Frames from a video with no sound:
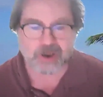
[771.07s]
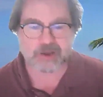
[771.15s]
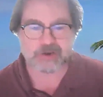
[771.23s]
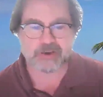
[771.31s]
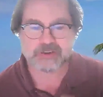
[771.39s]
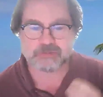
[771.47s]

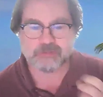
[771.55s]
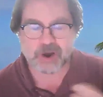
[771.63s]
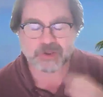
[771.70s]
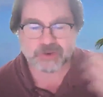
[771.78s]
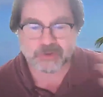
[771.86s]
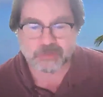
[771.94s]
and his
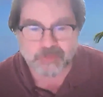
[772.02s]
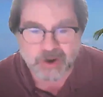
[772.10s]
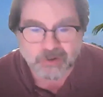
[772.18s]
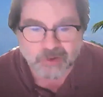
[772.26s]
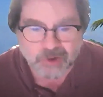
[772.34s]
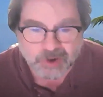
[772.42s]
mother
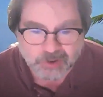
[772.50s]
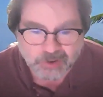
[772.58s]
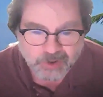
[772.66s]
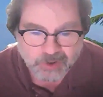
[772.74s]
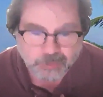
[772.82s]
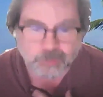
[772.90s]

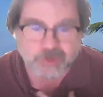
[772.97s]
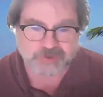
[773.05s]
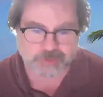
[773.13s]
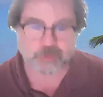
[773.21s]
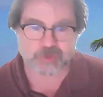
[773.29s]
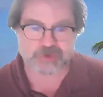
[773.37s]
Mary
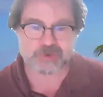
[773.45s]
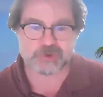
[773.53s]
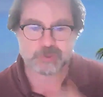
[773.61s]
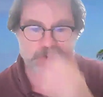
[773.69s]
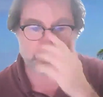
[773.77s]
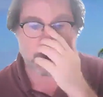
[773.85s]
was
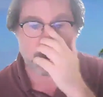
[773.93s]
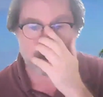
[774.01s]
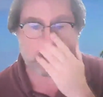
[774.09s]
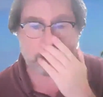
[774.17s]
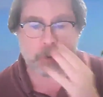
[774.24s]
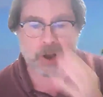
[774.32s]
Jewish.
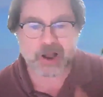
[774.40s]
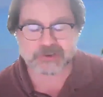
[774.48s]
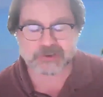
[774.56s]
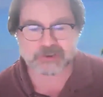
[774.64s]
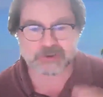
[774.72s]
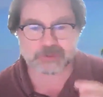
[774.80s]
The
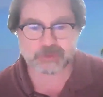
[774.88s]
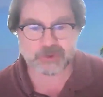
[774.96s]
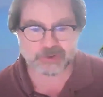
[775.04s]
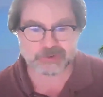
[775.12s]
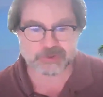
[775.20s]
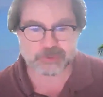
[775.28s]
apostles were
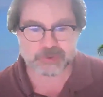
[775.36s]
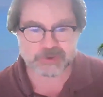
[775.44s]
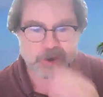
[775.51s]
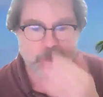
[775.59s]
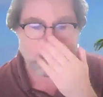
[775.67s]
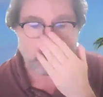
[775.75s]
all Jewish.